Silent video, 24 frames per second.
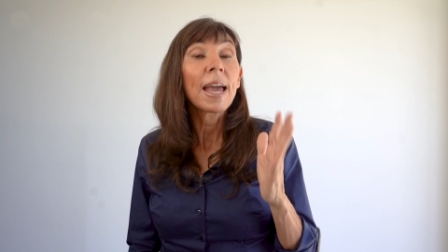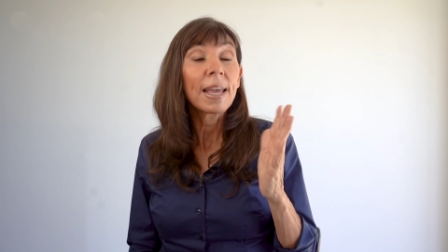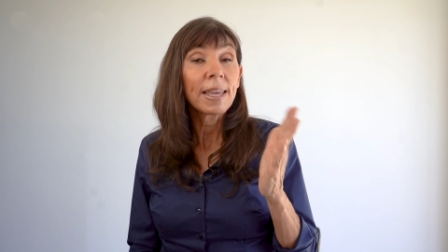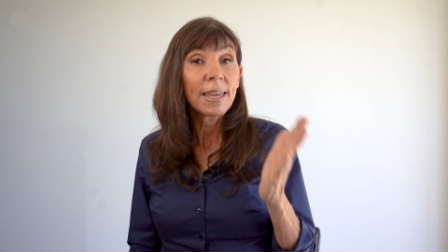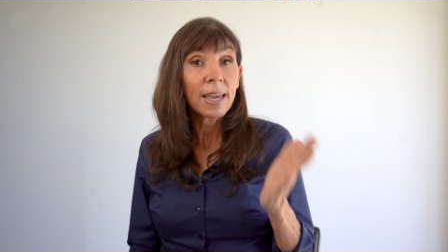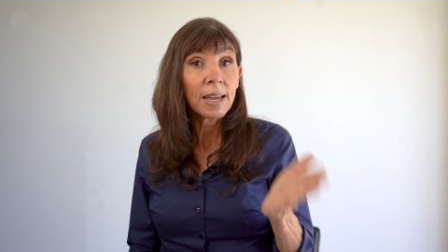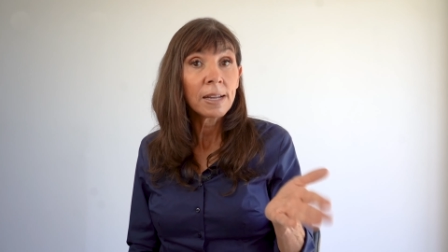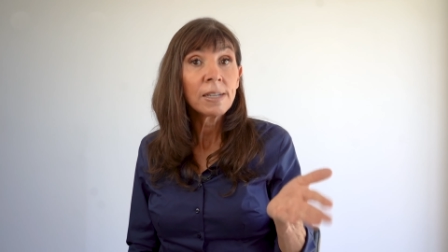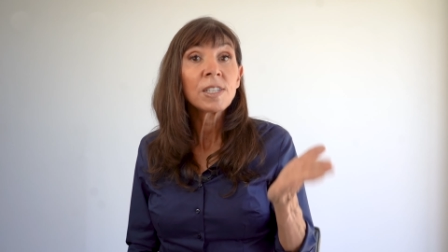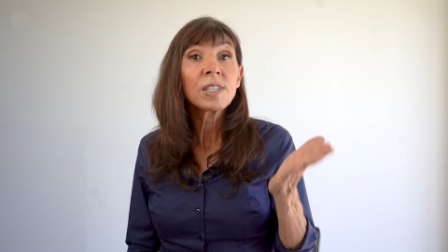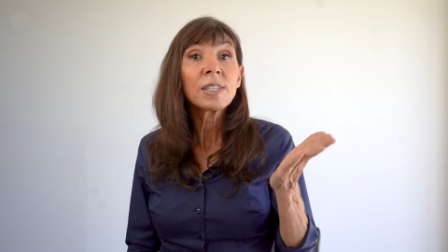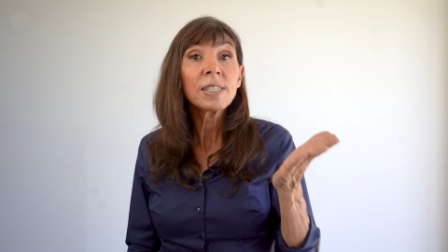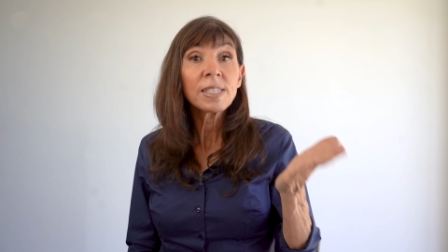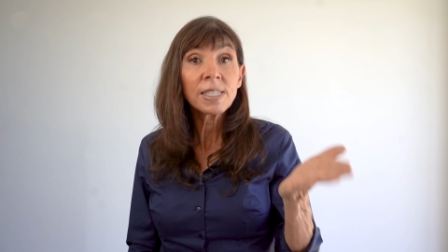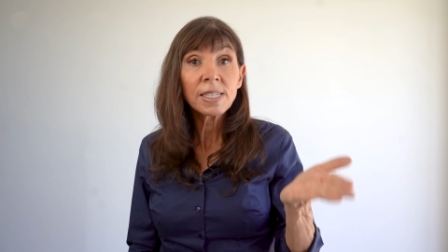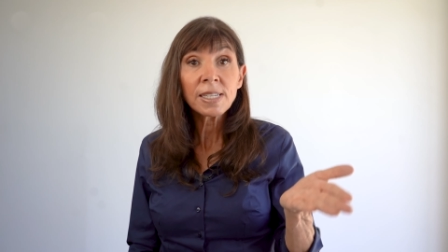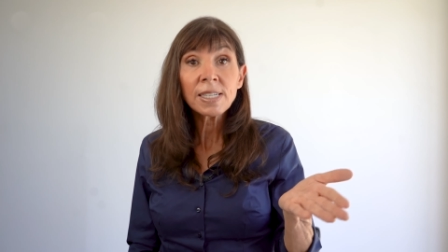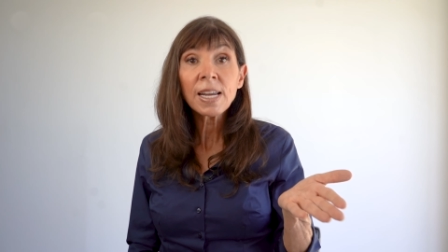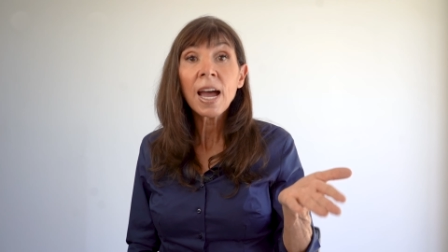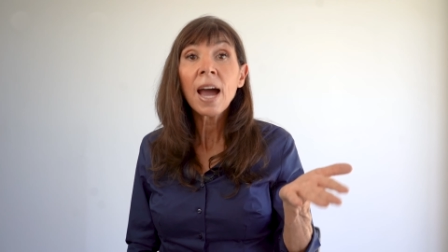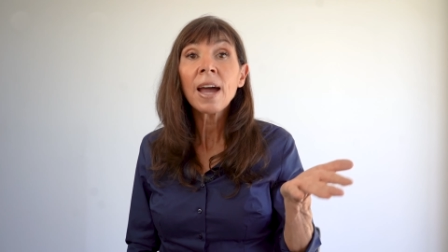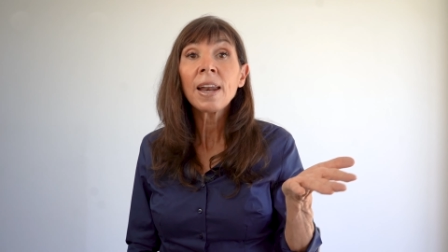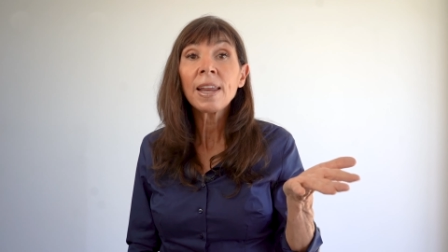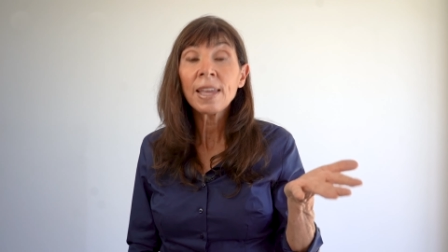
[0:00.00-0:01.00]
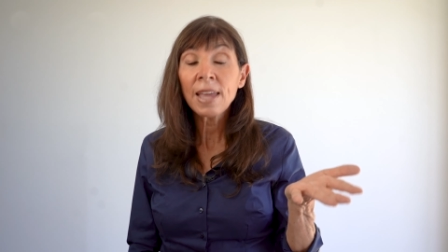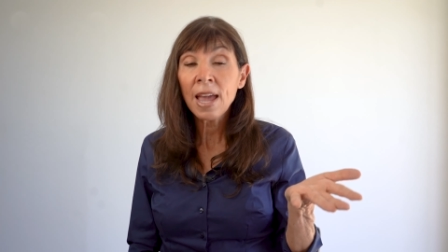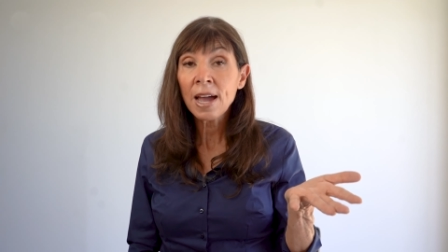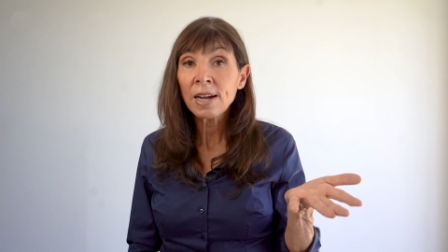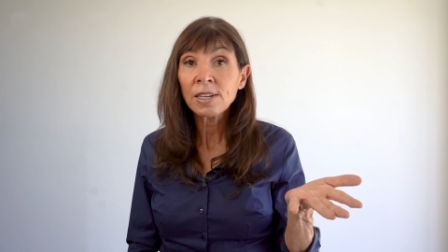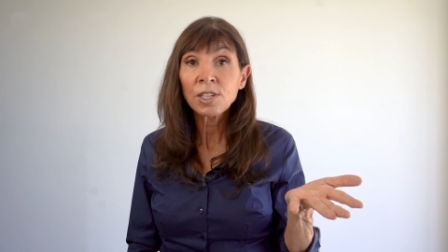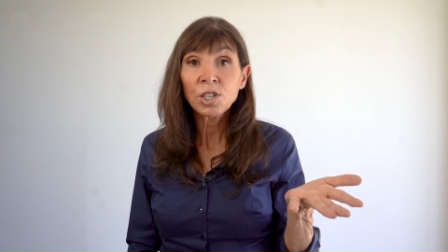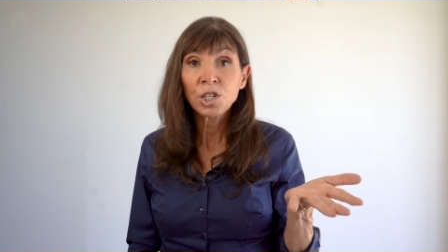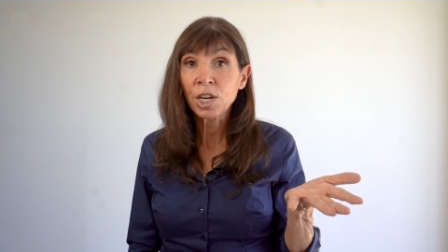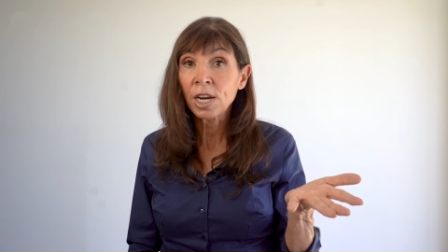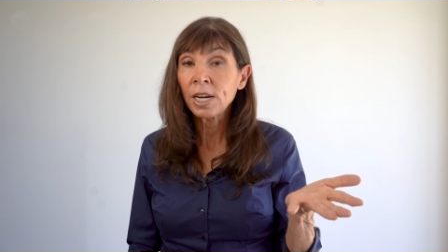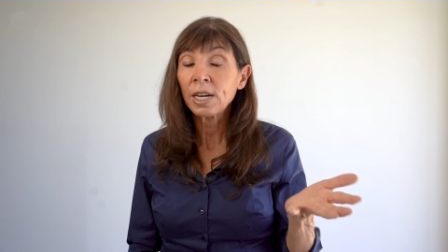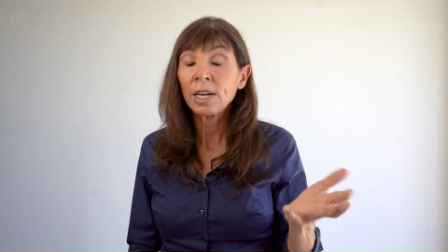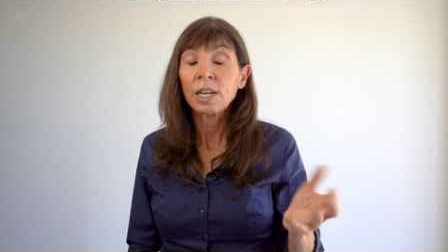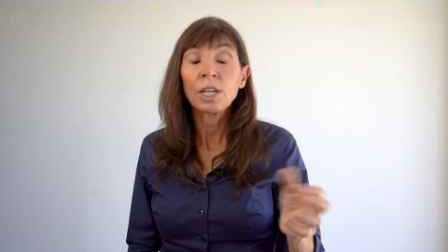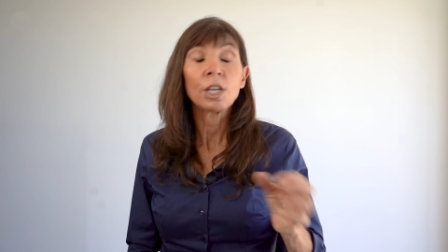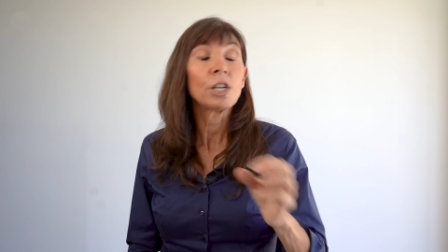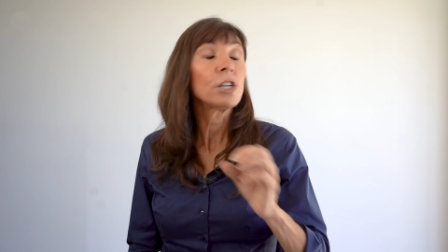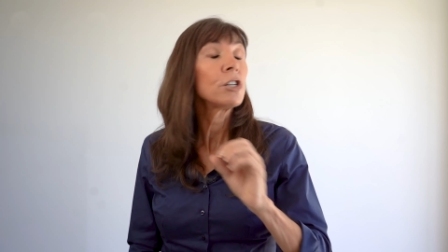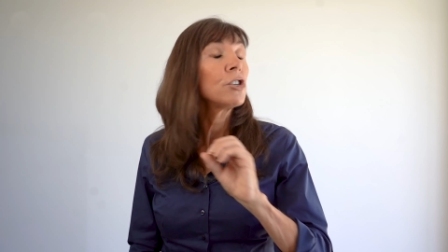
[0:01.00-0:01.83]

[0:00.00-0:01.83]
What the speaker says: Again, just starting out gently.